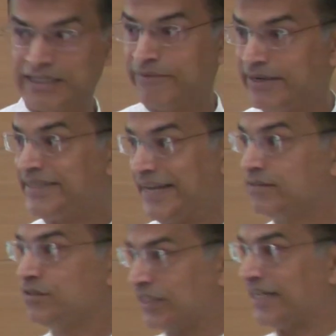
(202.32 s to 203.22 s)
There were
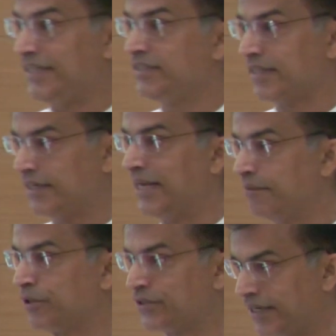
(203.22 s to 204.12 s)
10% Chinese,
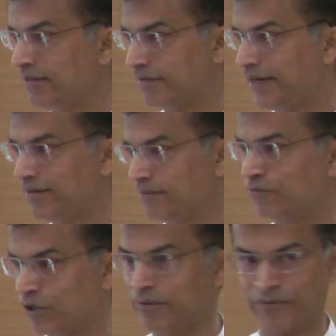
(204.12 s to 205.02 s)
right?
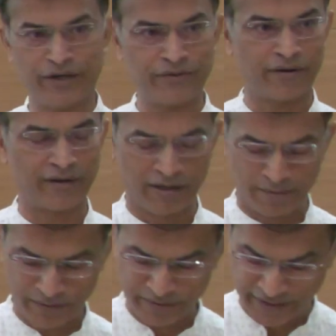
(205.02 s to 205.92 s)
Whatever we are talking
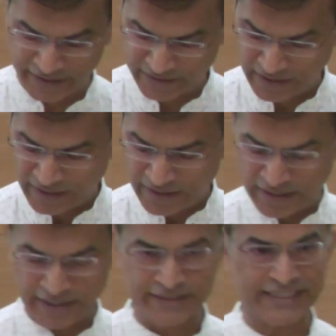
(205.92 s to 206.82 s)
about. These
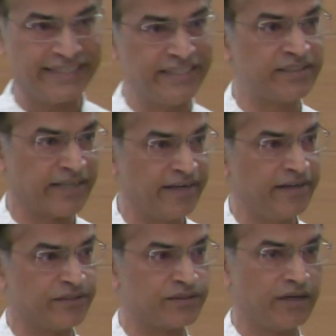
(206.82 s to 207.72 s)
Chinese
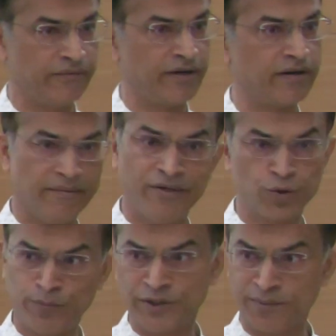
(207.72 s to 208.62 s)
scientists, they were
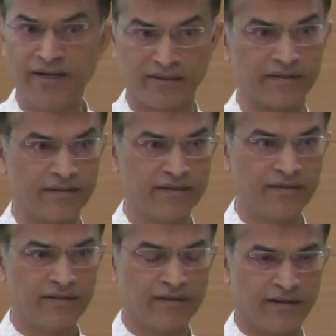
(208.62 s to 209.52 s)
super smart.
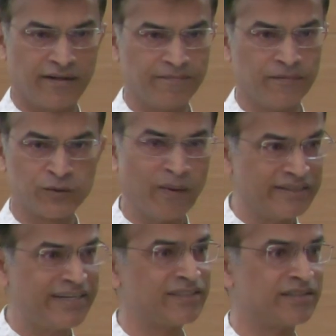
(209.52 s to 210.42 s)

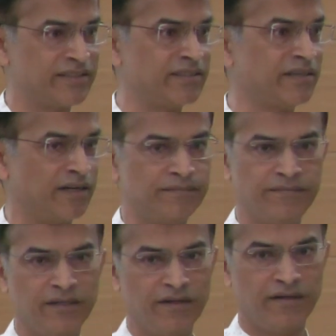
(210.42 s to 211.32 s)
Smartness doesn't come